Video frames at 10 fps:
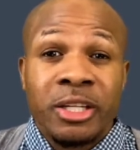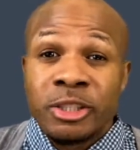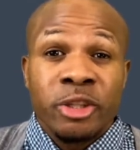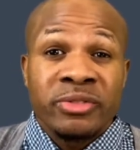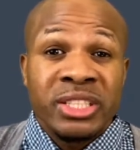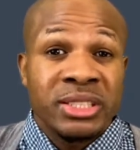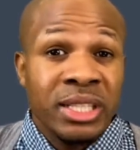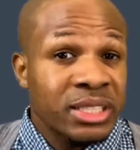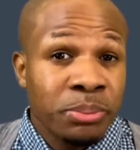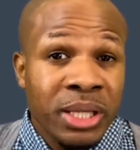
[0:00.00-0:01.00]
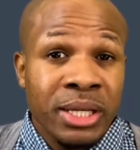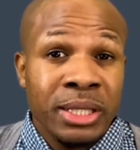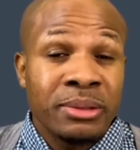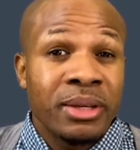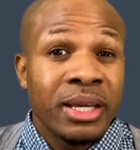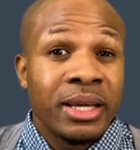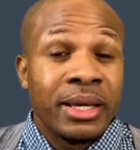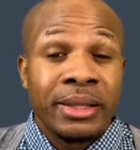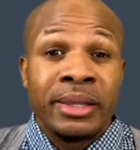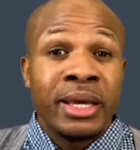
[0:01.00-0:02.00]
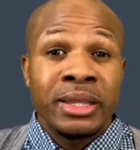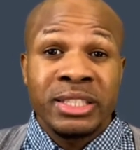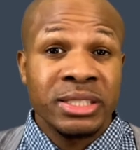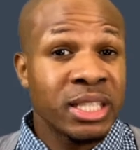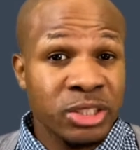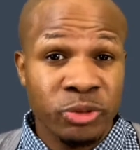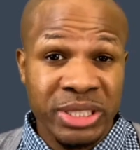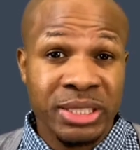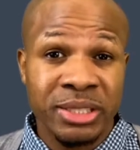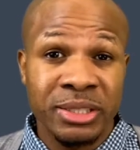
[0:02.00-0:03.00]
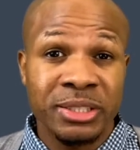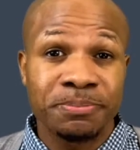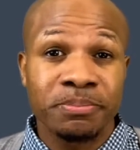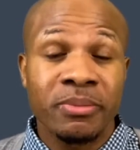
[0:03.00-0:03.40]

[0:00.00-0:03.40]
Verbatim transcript: So if there's less blood, then there's less resistance.